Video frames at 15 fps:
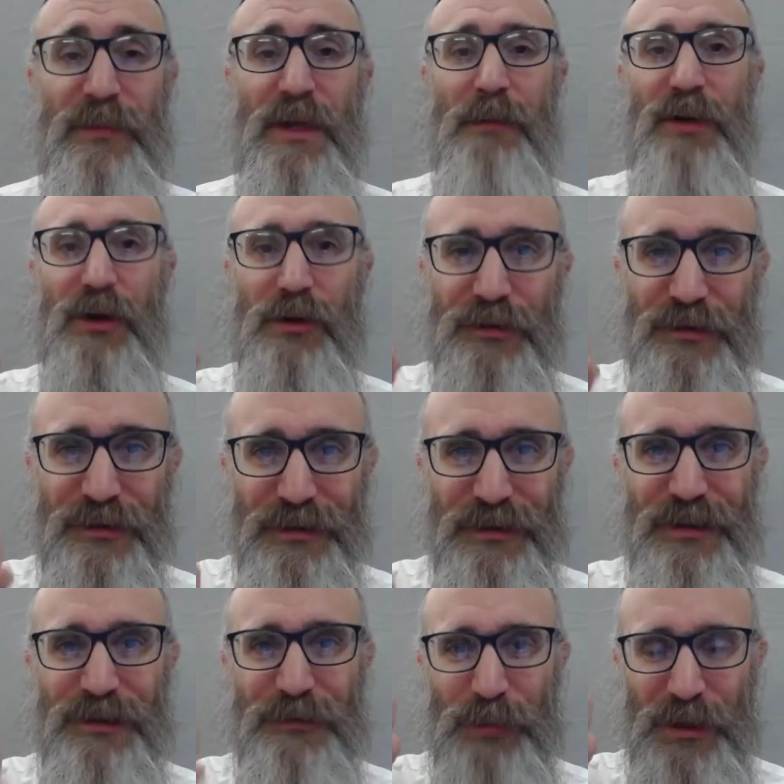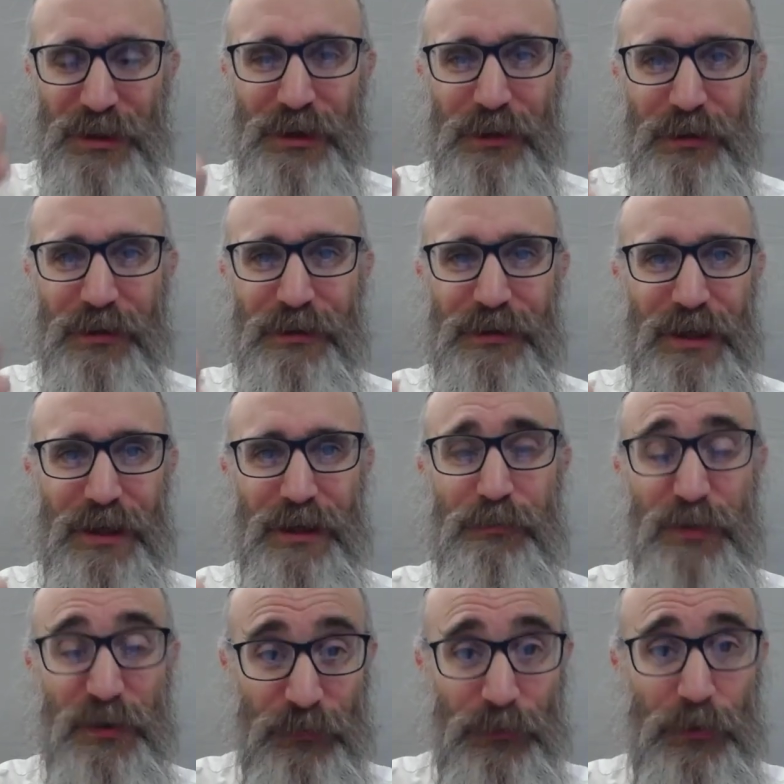Because in this particular day,
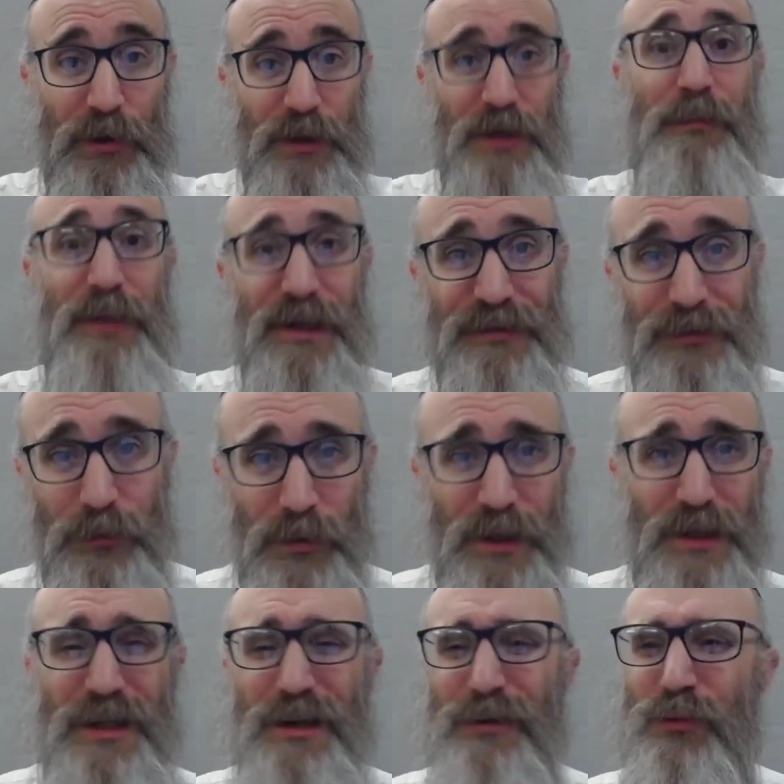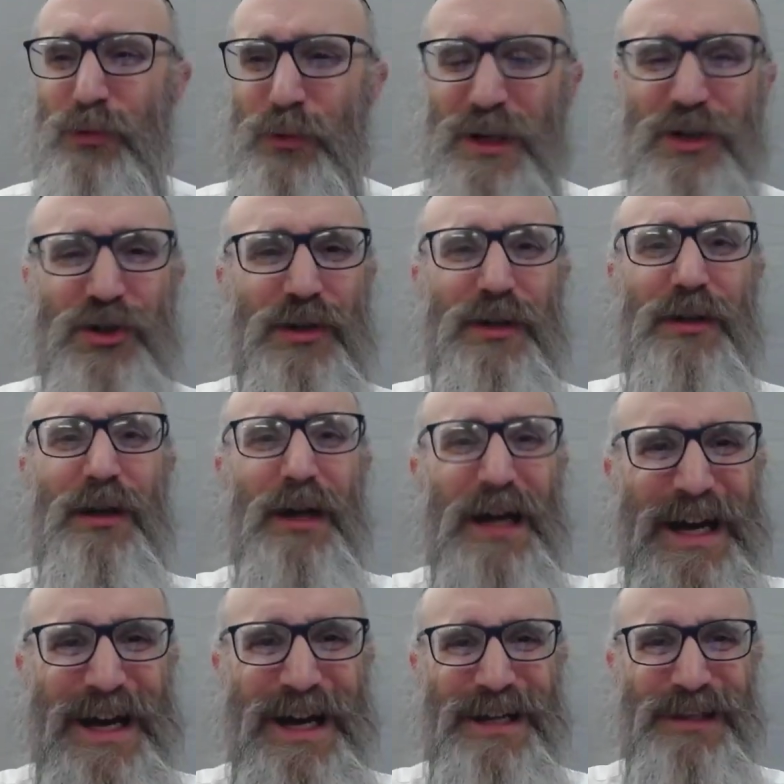before he passed away, he reached the
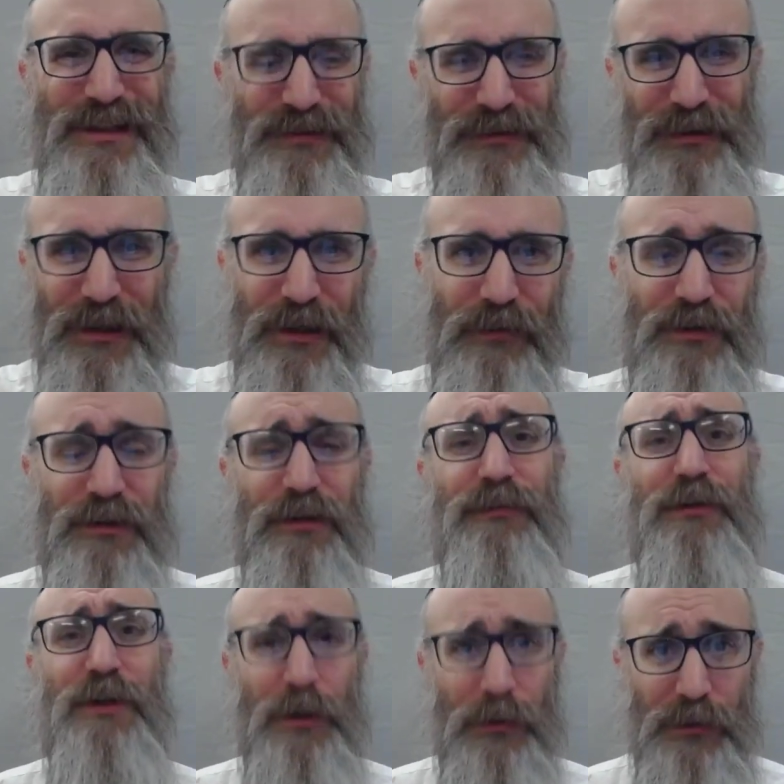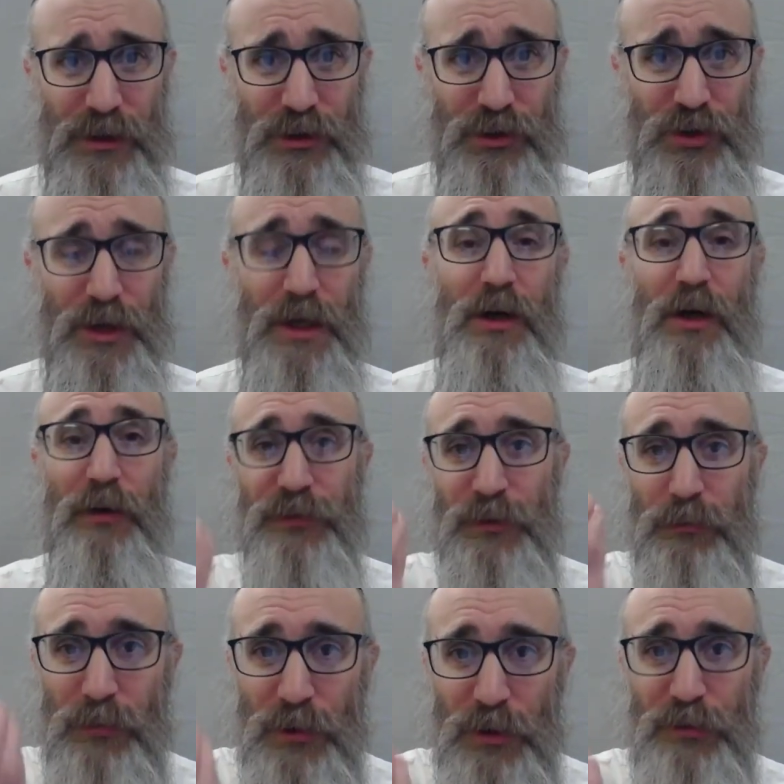highest levels of knowledge of the
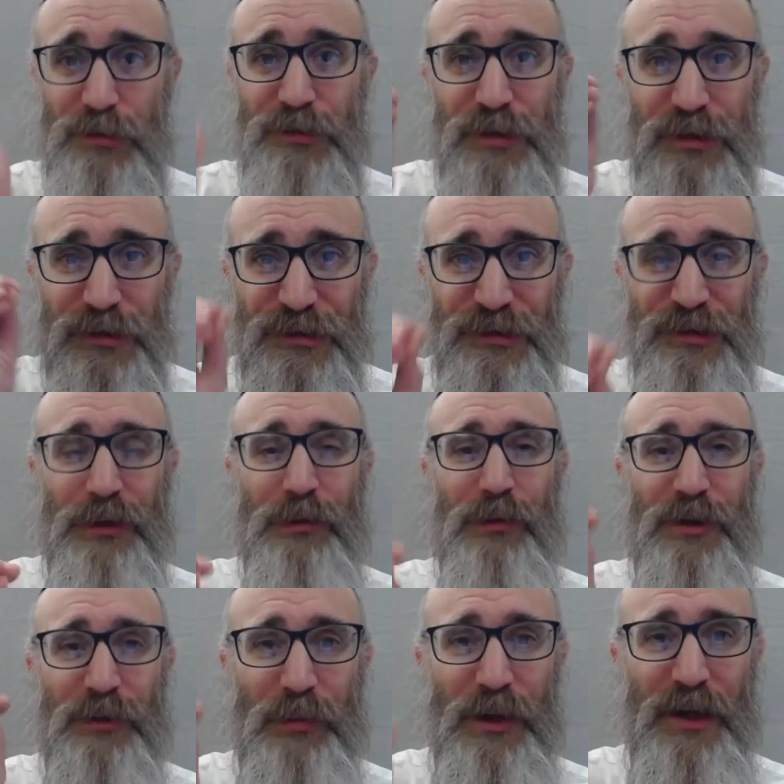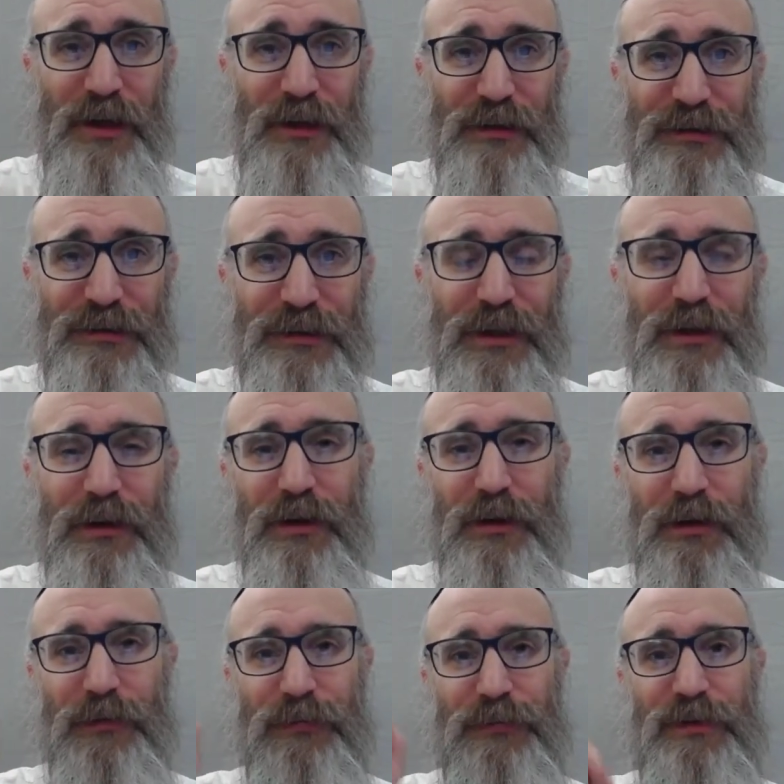most secret parts
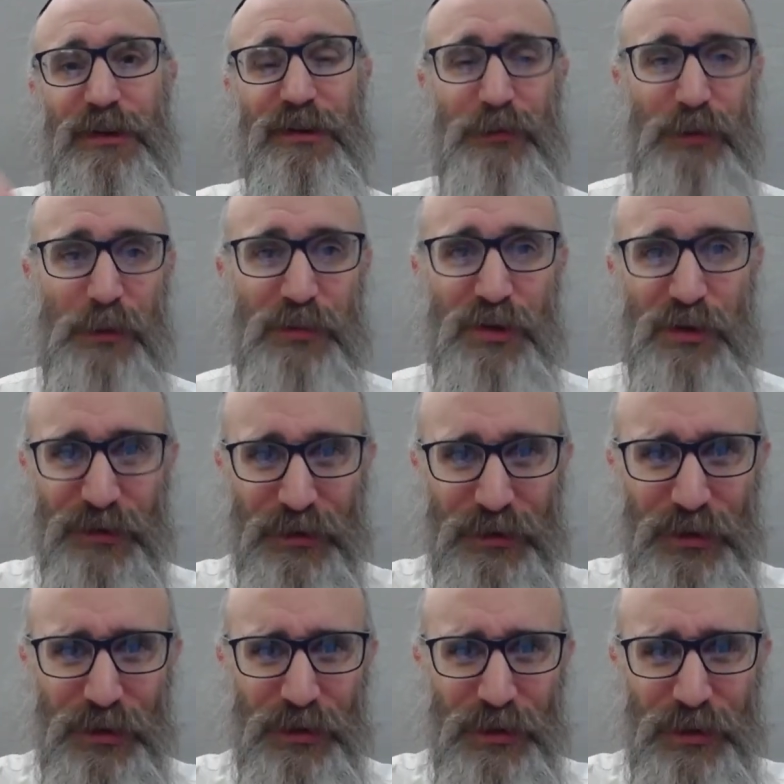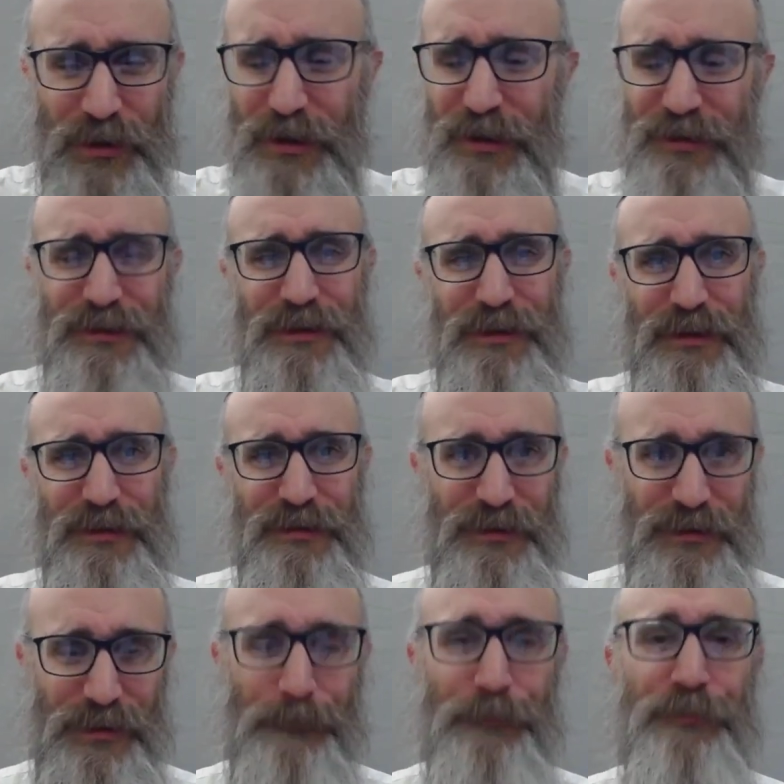of the scriptures, the Torah, etc.,
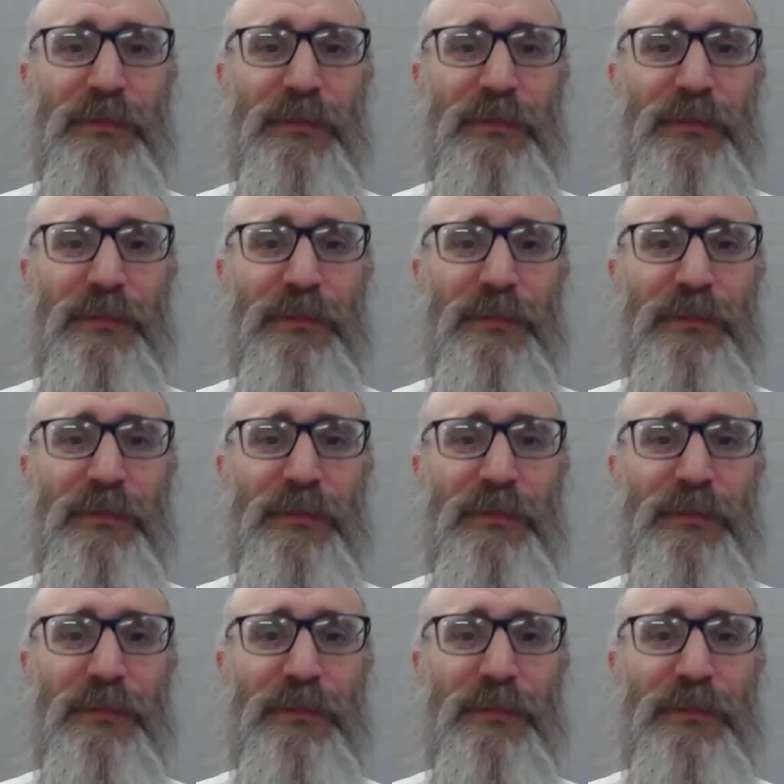etc.